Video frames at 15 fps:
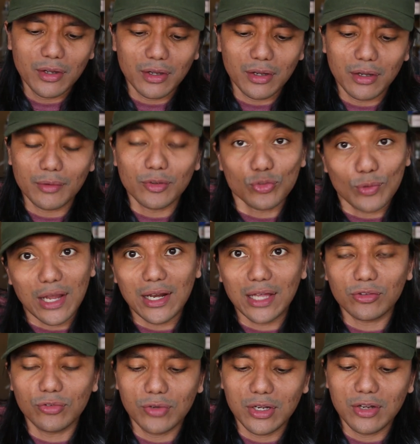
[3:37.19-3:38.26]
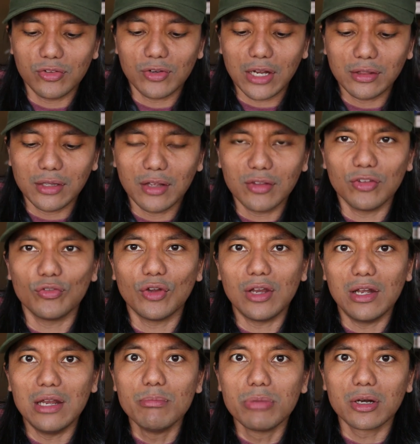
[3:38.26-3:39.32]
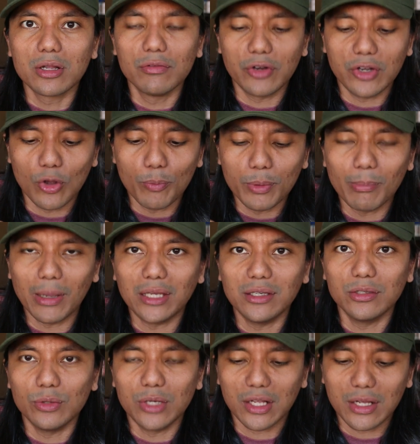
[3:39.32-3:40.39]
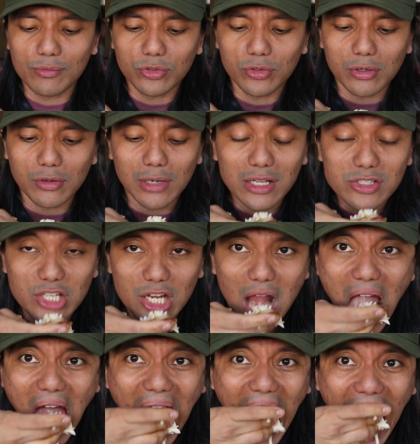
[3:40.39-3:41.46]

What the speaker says: That's why I like to read his writings. He's very liberal, very open-minded when it comes to the religion.